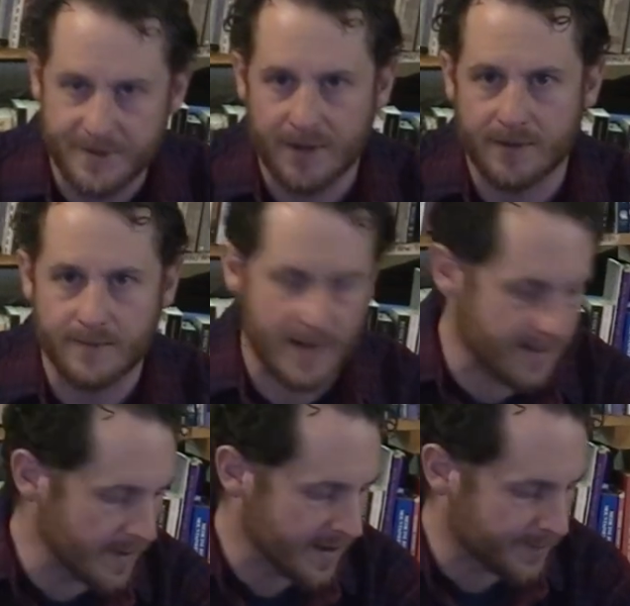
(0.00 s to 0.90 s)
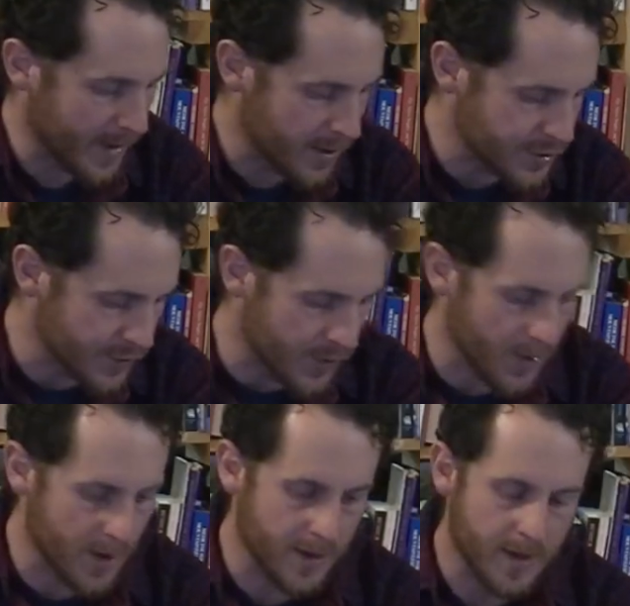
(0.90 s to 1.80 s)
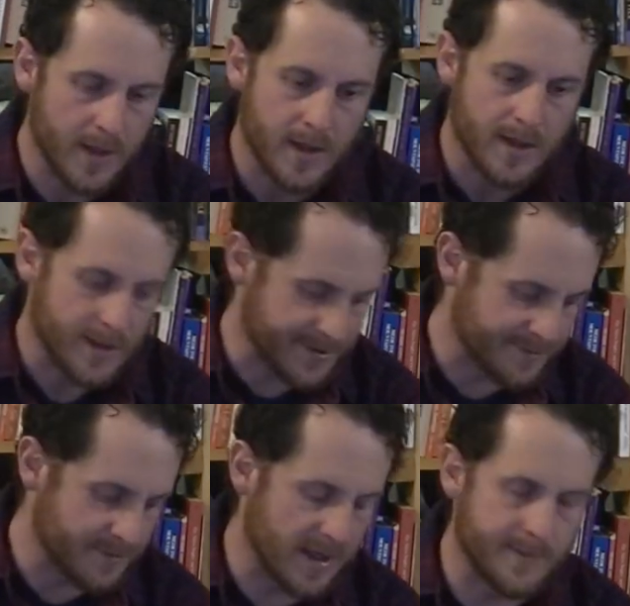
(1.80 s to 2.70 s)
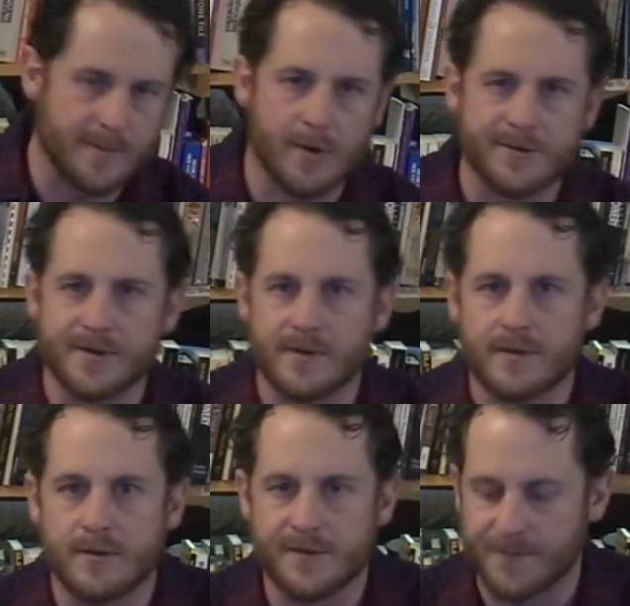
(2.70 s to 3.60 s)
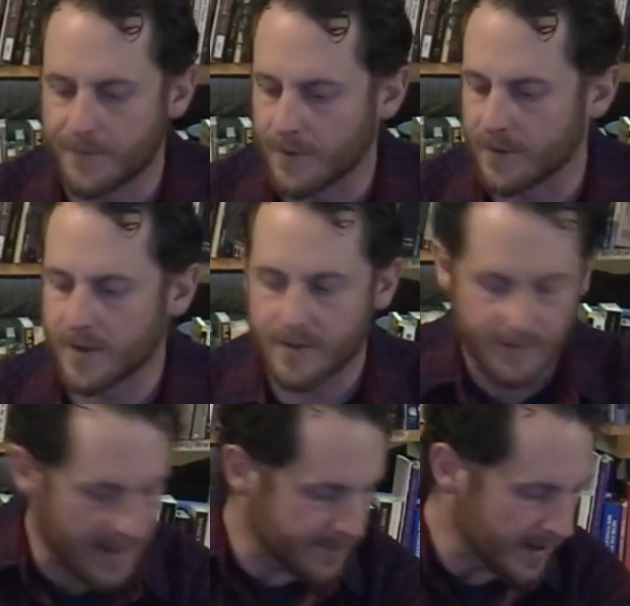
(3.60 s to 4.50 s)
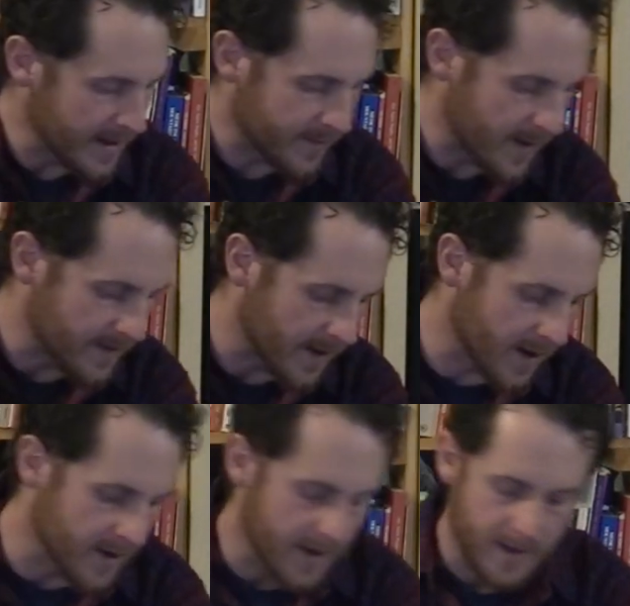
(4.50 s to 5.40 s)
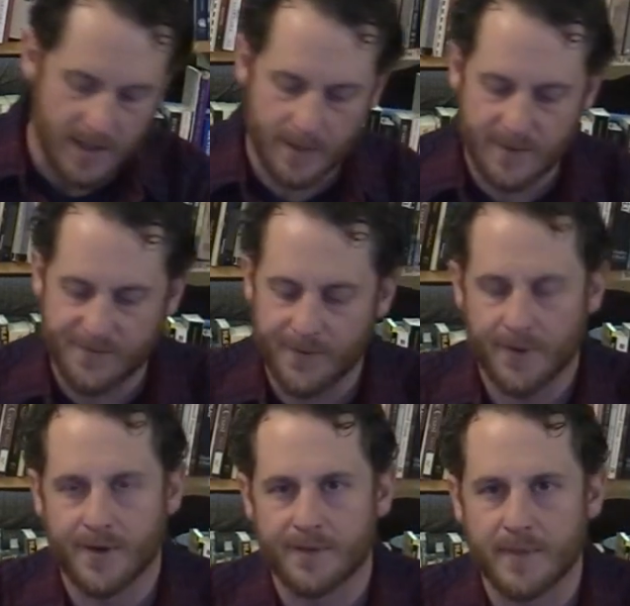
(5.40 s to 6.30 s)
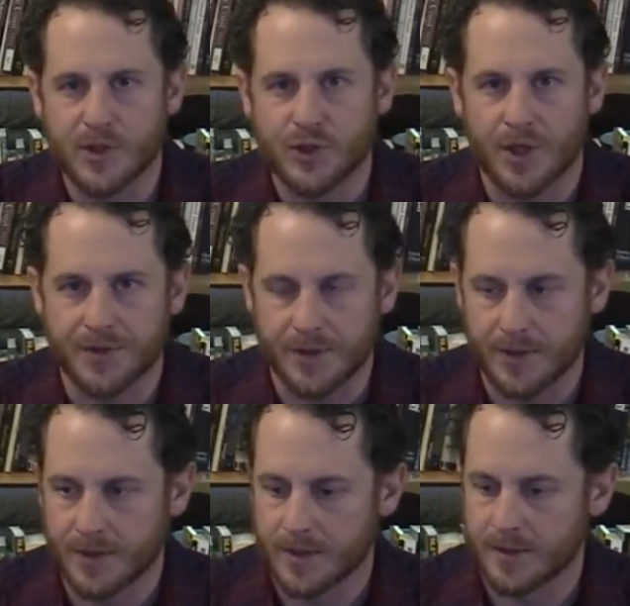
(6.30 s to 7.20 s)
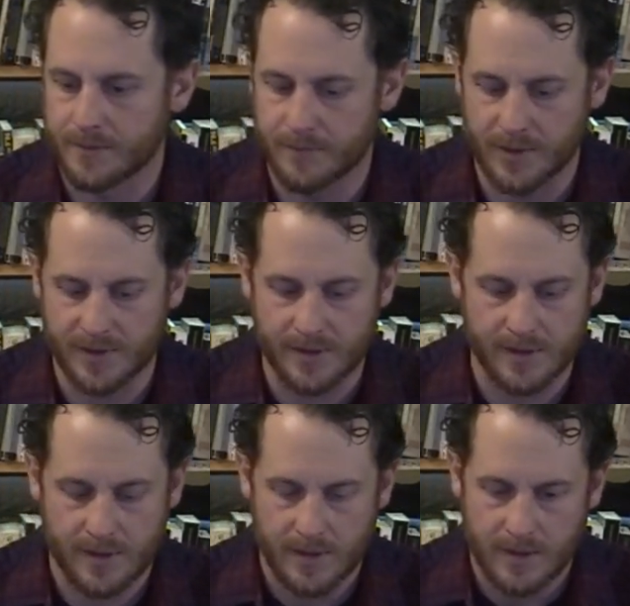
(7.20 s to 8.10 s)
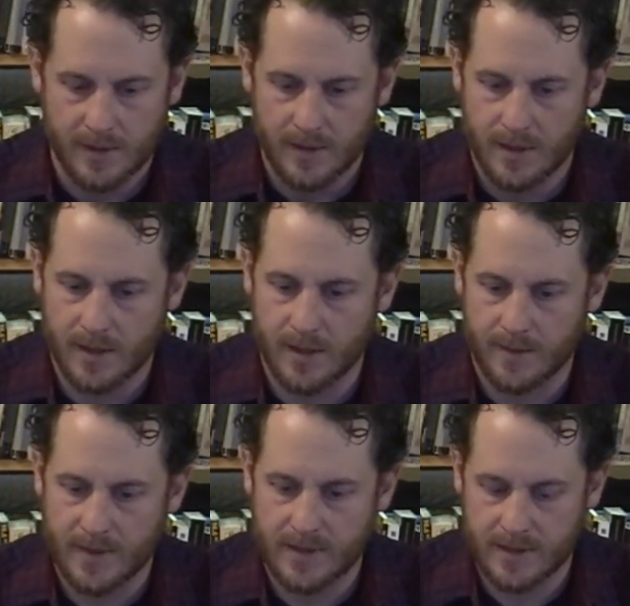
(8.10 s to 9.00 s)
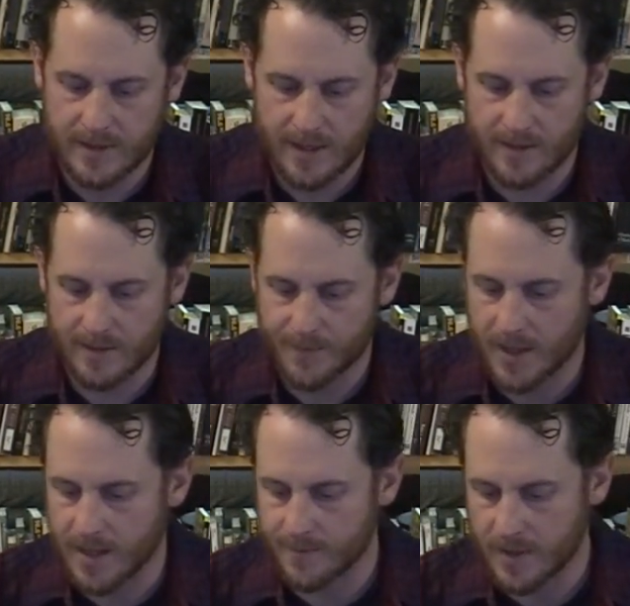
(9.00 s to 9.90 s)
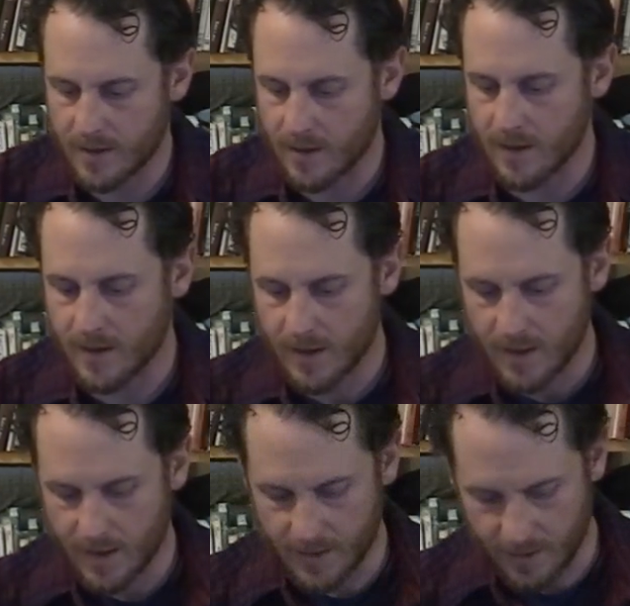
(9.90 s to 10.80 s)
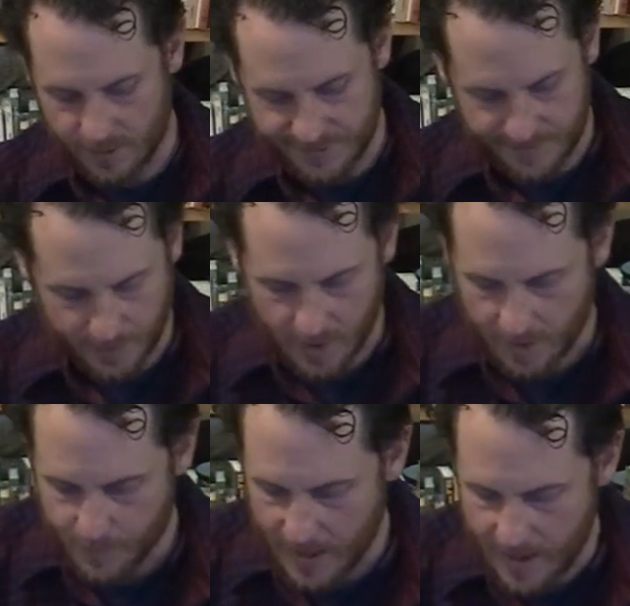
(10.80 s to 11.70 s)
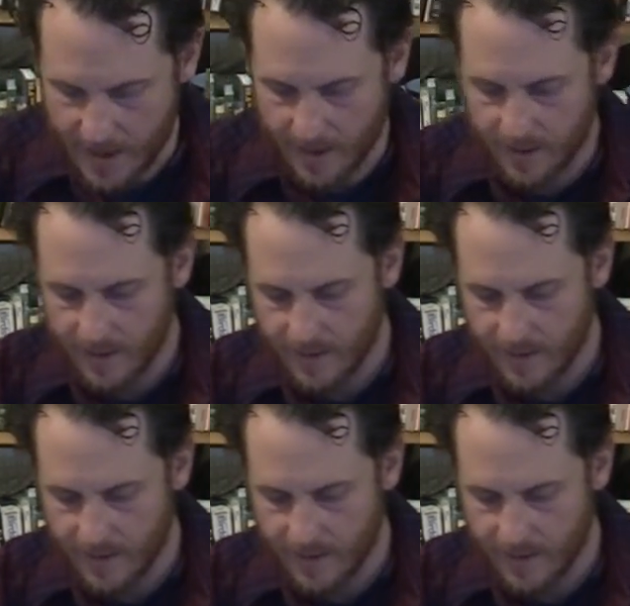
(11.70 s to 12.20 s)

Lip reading: another random length of parachute cord. That's going to be mostly used for another random length right there. That'll be for my shelter building. And then down in the bottom here, another Ziploc bag